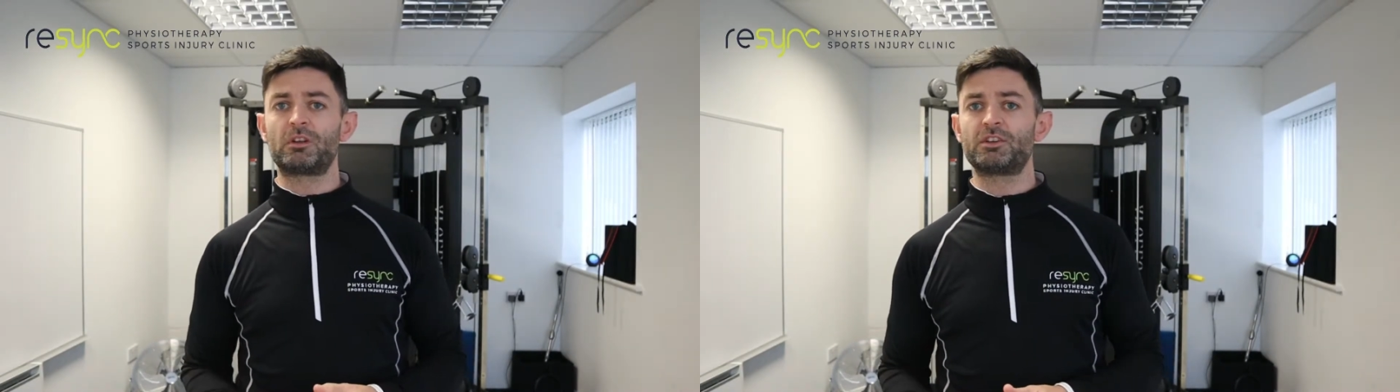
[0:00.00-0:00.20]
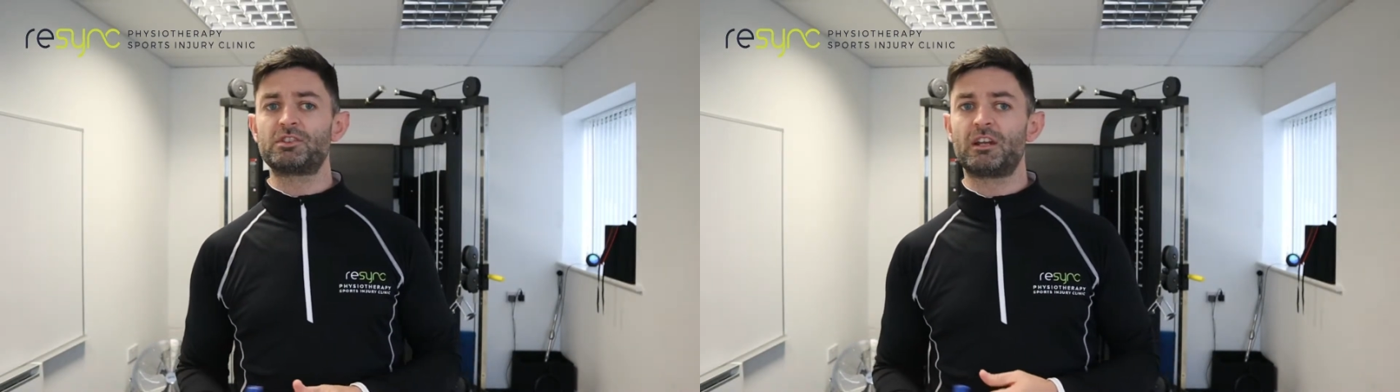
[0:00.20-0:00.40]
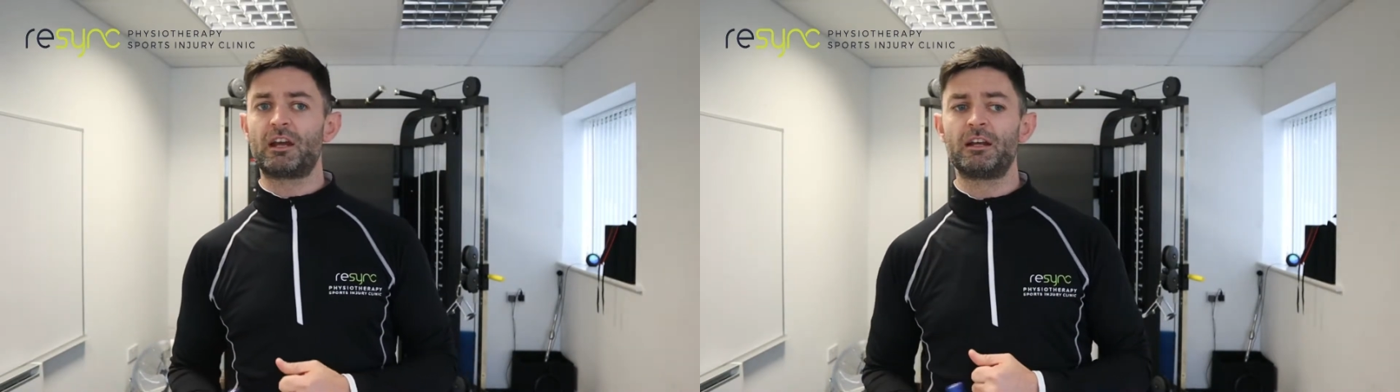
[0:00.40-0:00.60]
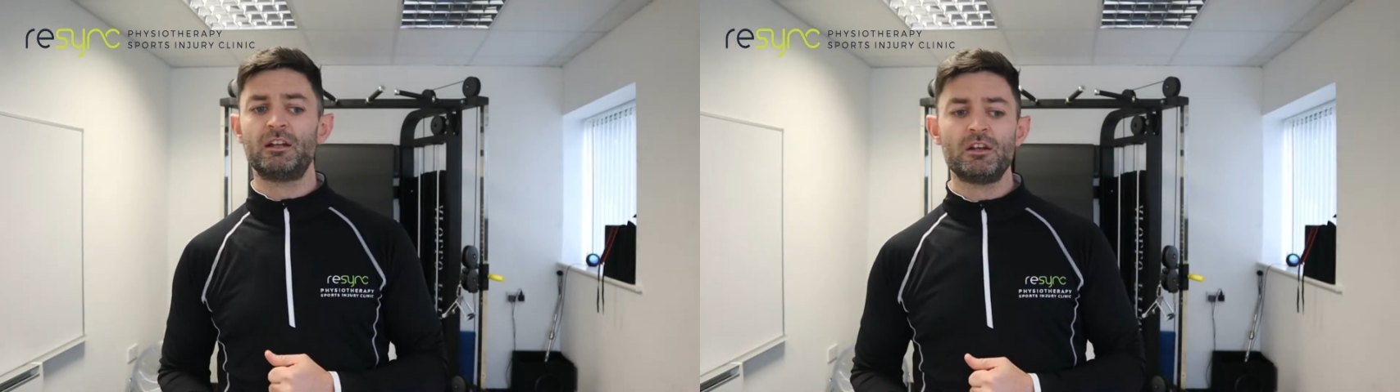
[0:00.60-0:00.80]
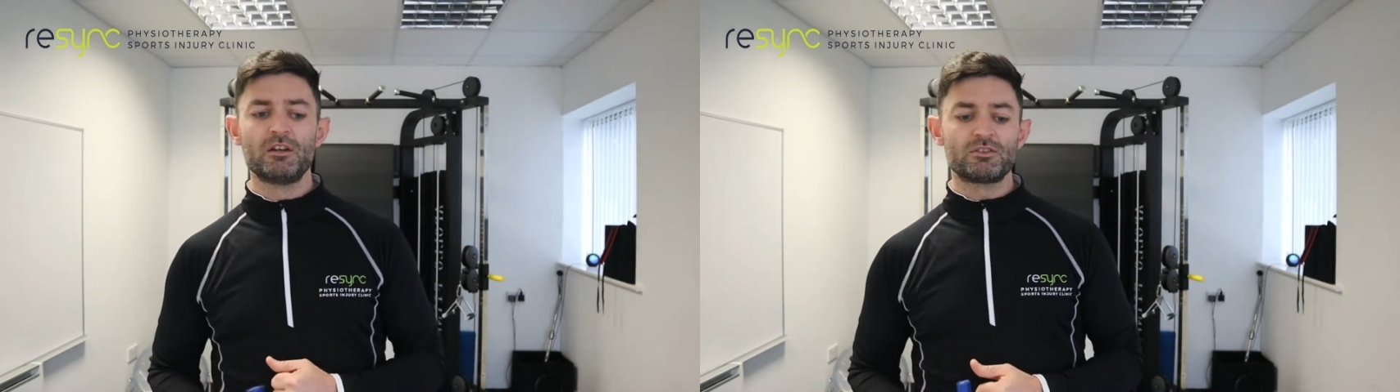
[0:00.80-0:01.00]
like GAA.
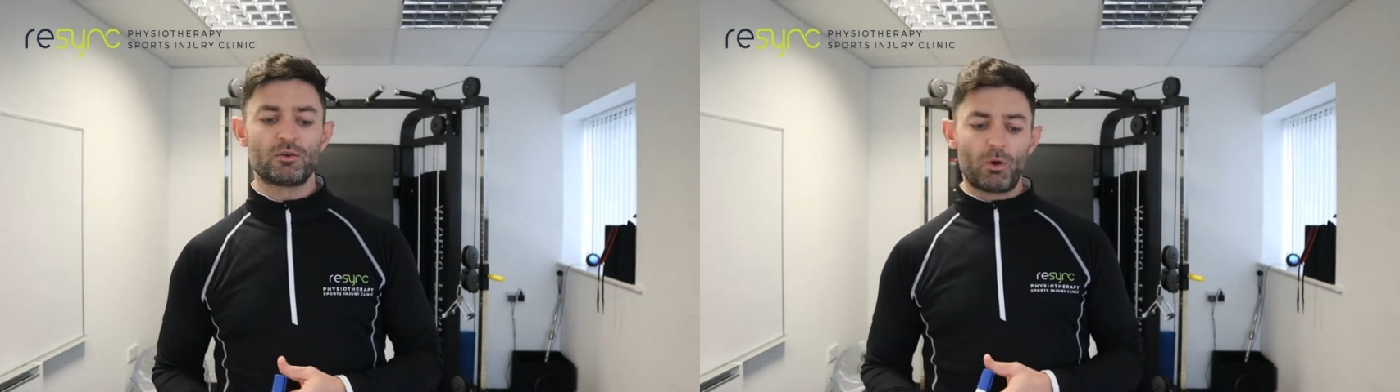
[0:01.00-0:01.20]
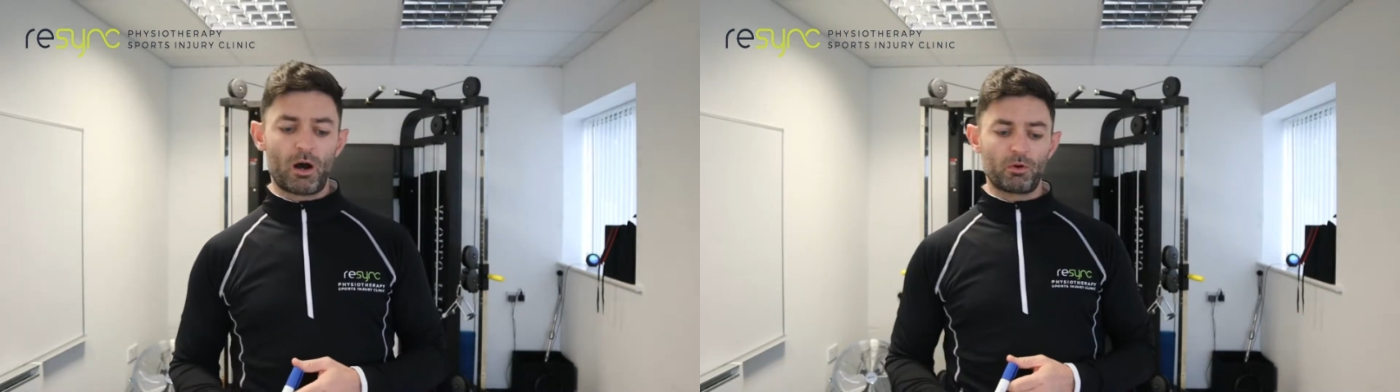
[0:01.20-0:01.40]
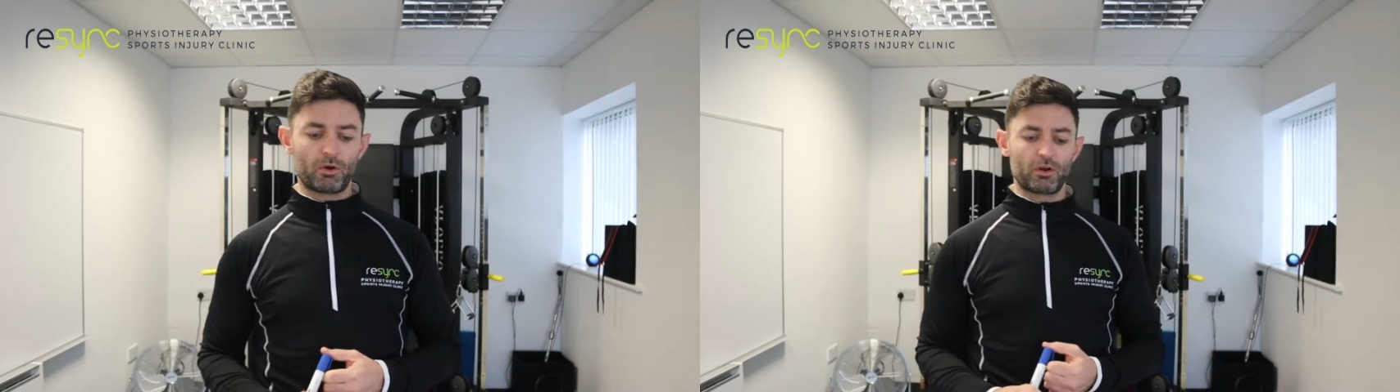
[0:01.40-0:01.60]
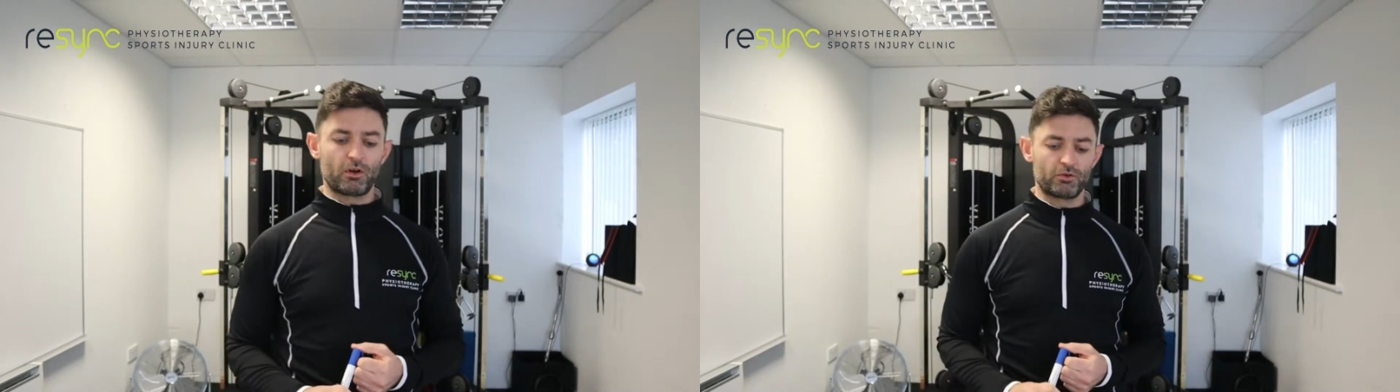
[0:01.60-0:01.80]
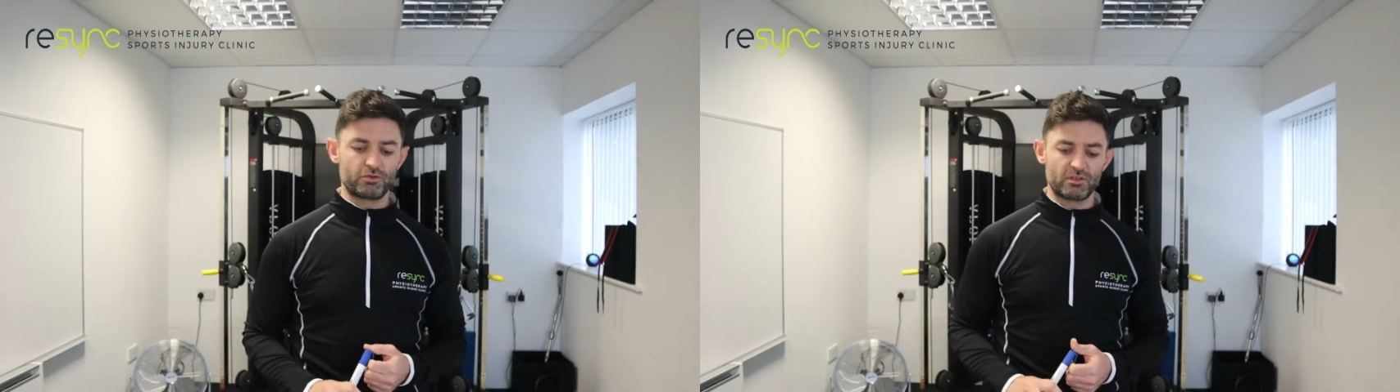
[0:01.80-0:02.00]
So what we're going to
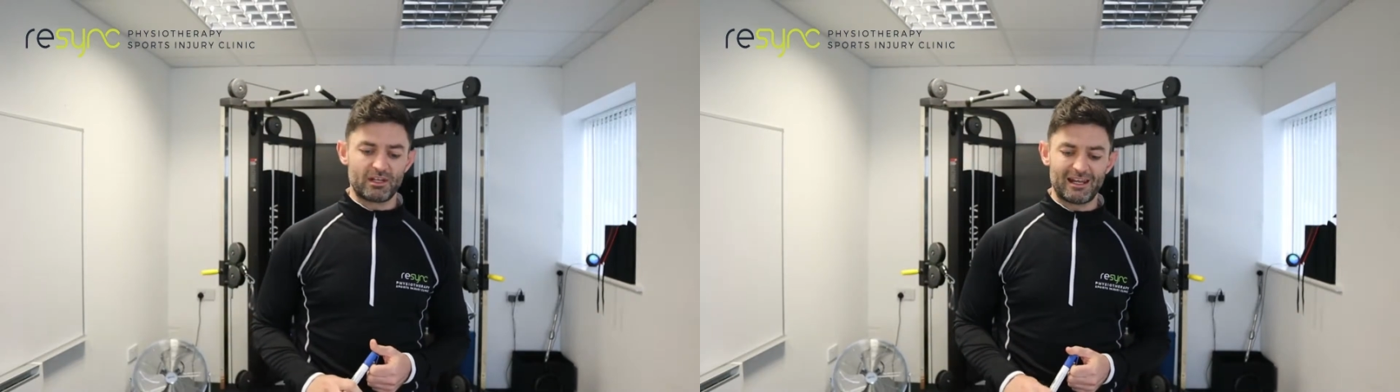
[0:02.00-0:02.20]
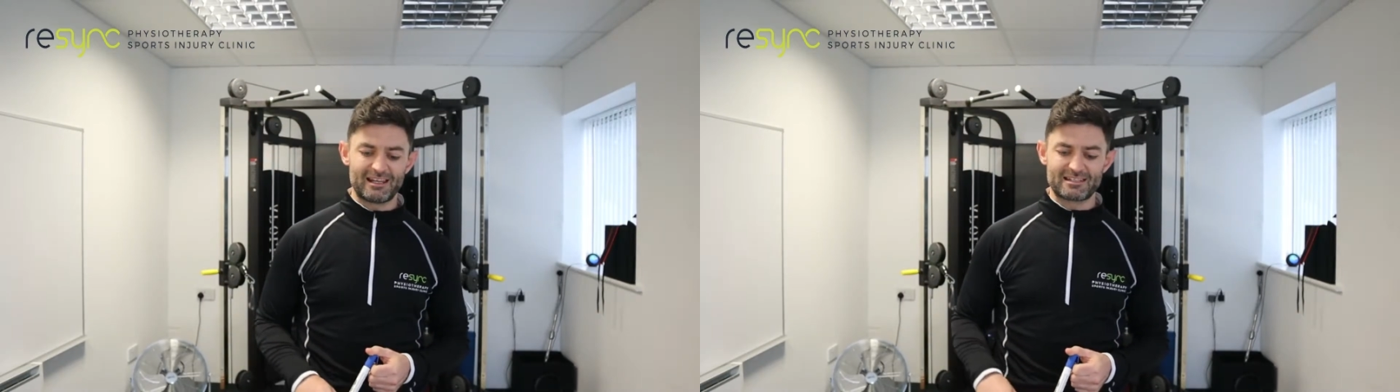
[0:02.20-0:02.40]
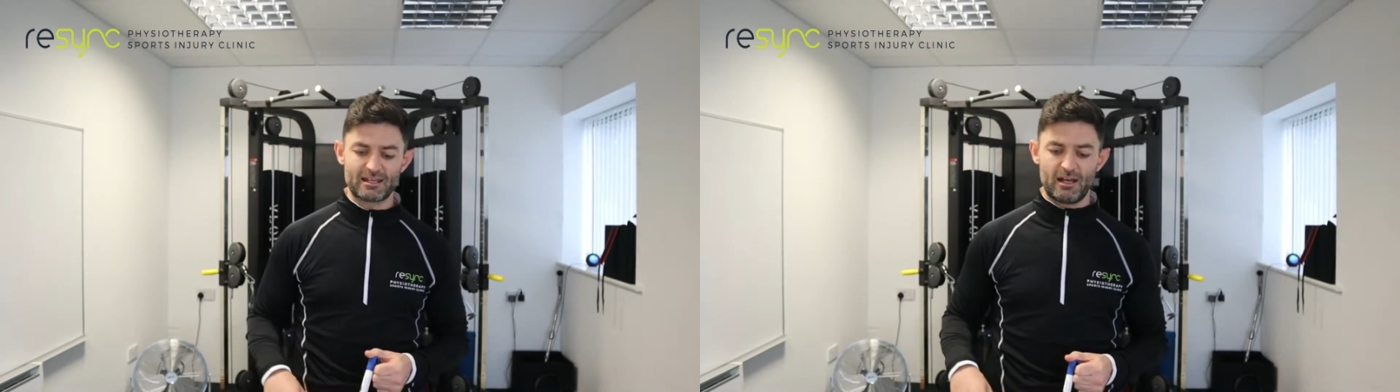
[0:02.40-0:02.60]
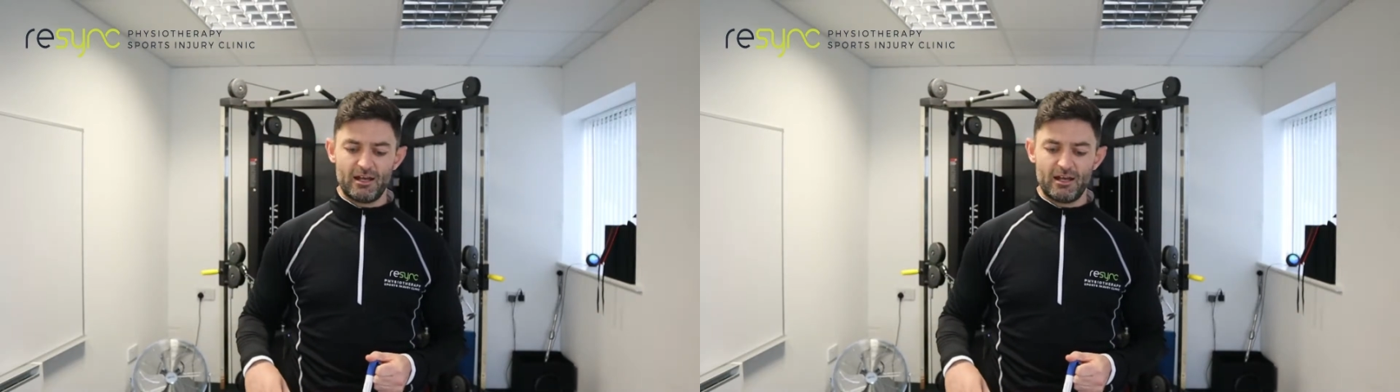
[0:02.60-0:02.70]
go through today is